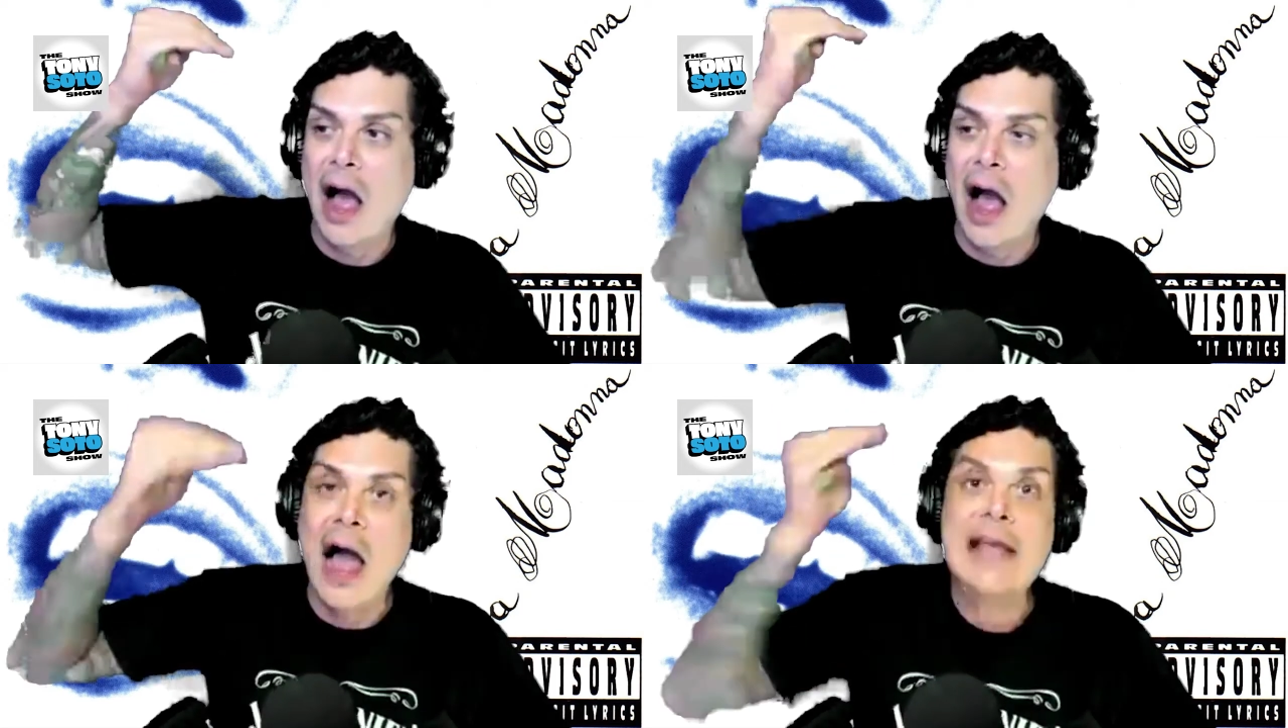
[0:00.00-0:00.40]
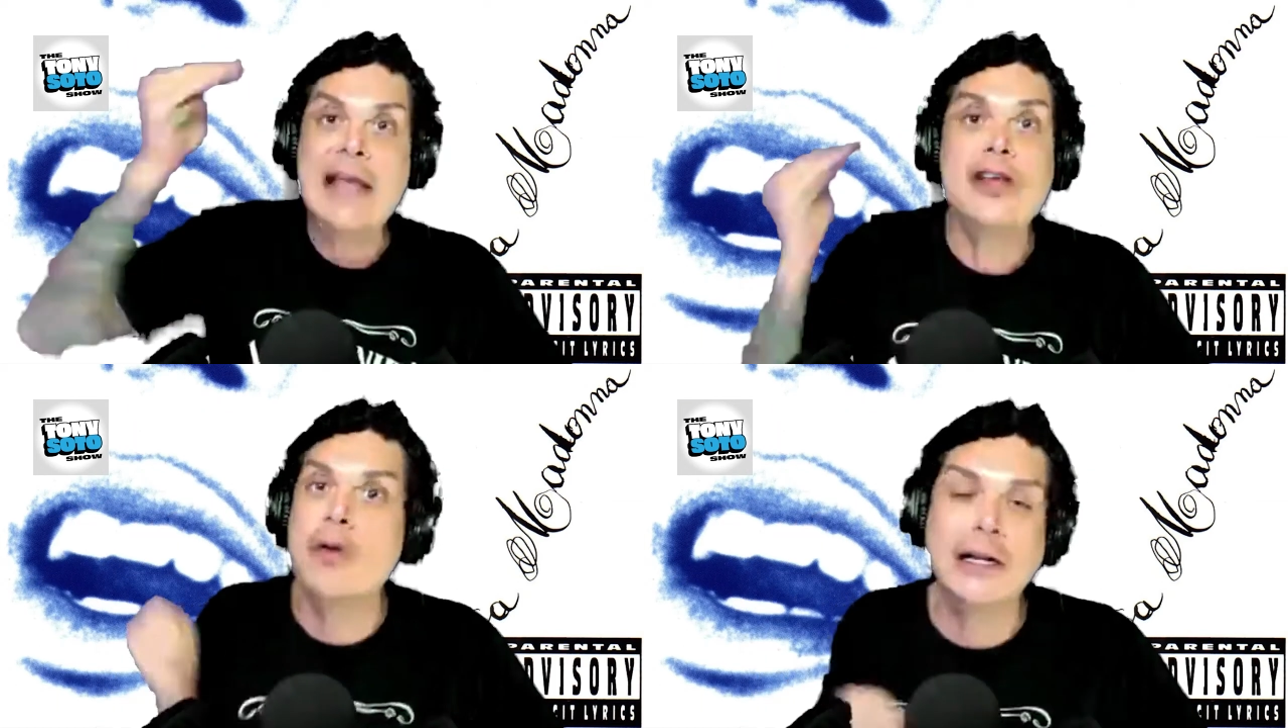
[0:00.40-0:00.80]
I
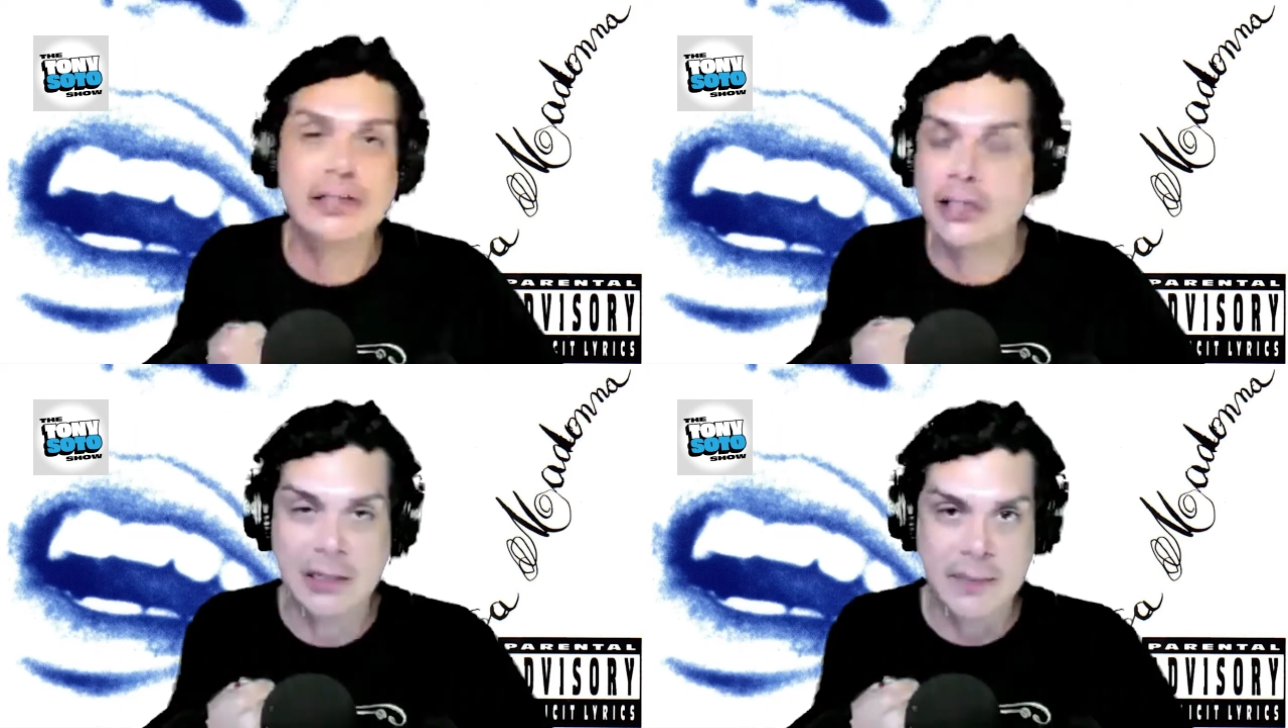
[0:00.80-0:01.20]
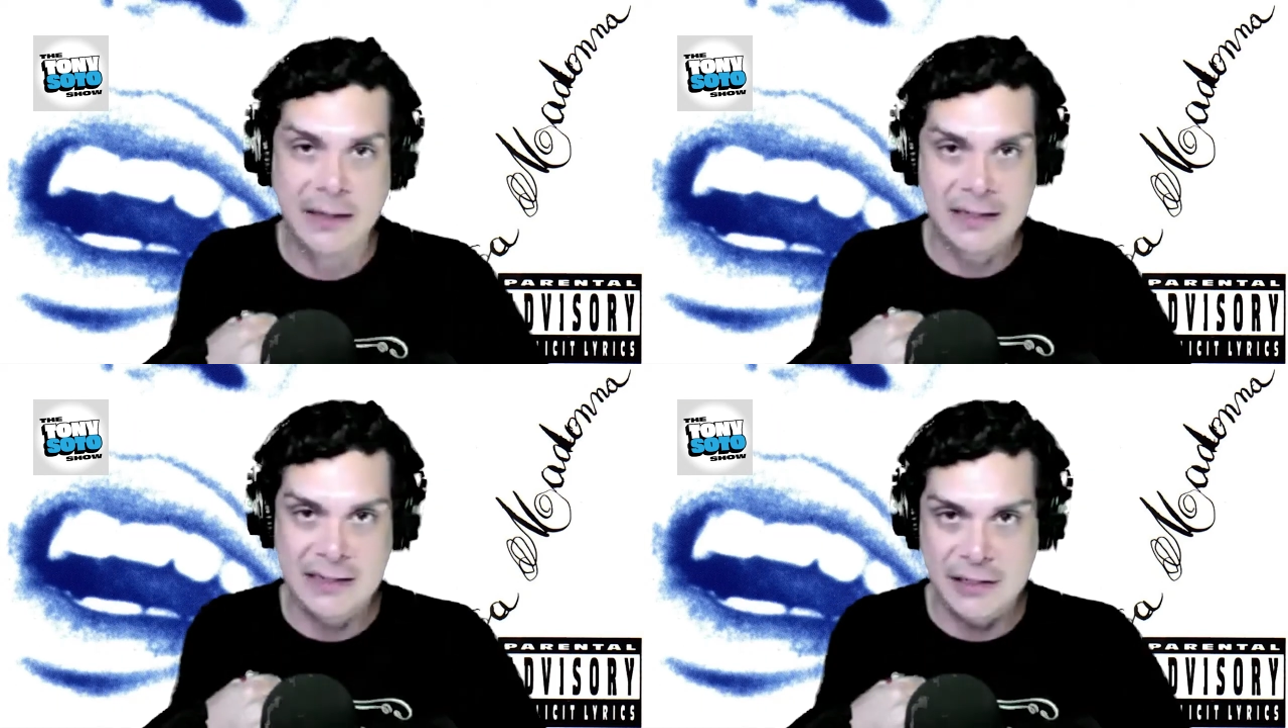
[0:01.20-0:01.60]
knew I shouldn't have been
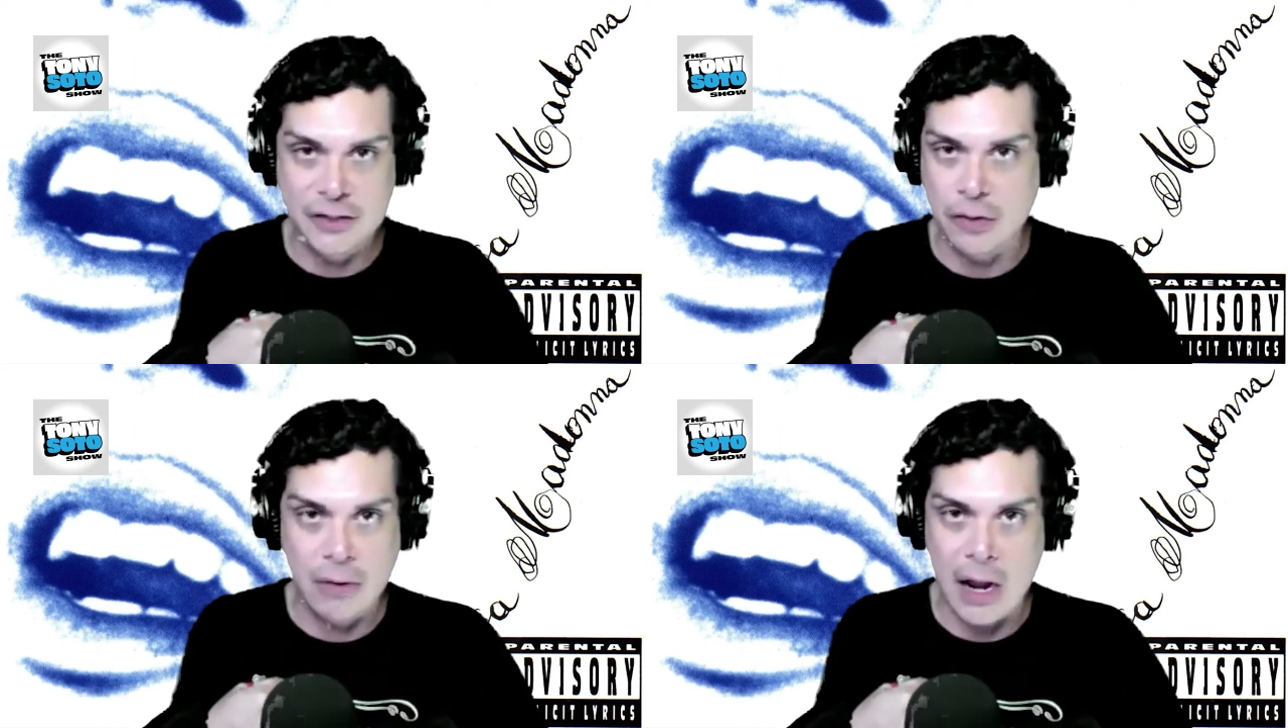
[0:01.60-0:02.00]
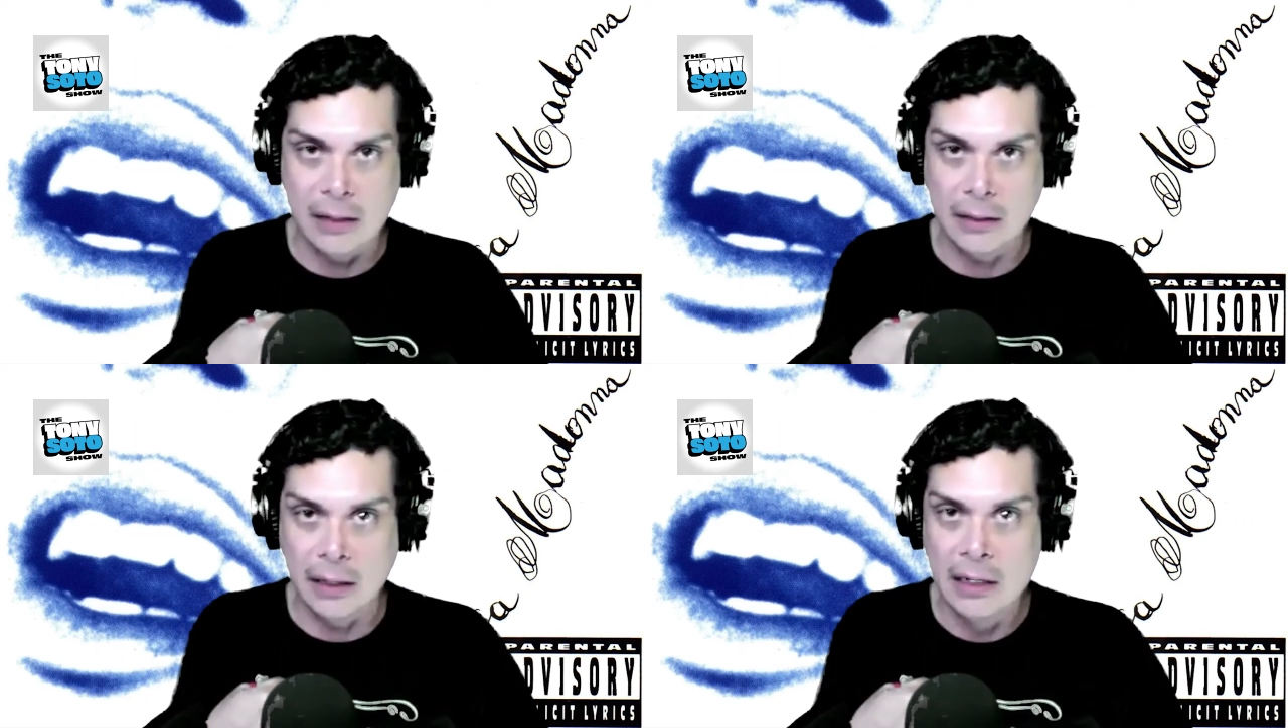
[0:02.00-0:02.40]
listening to
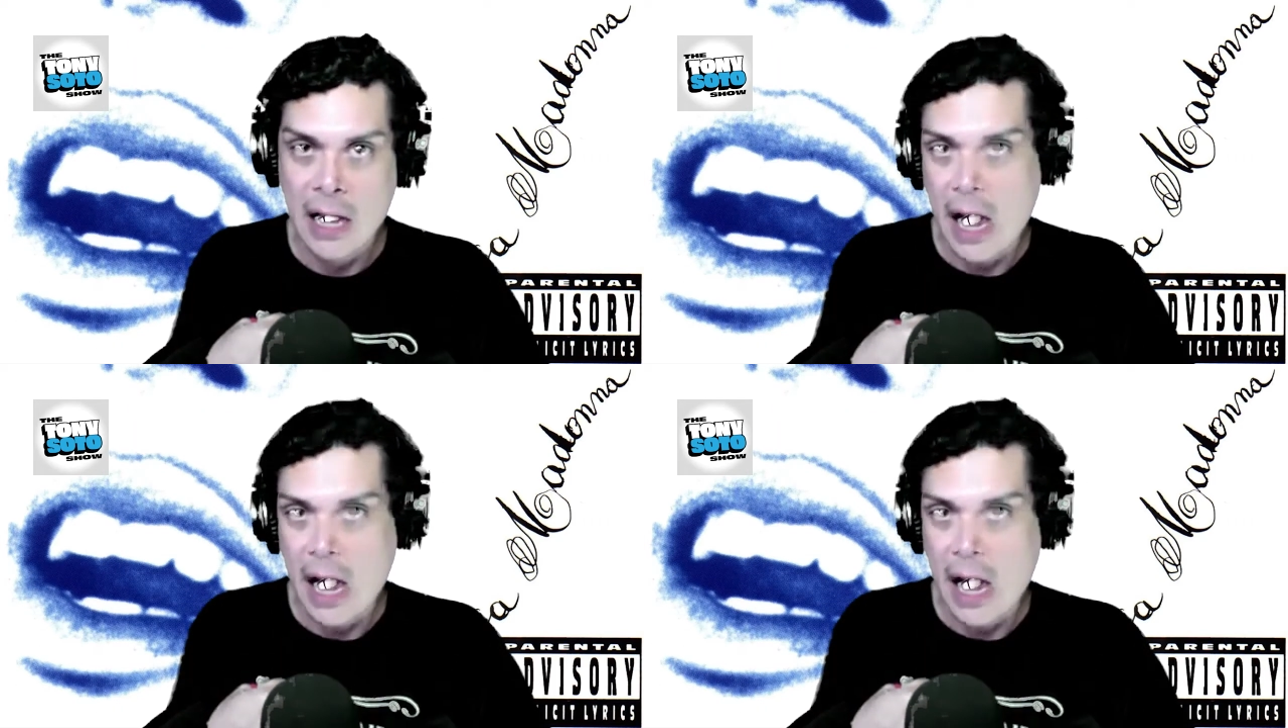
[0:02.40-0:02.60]
Erotica.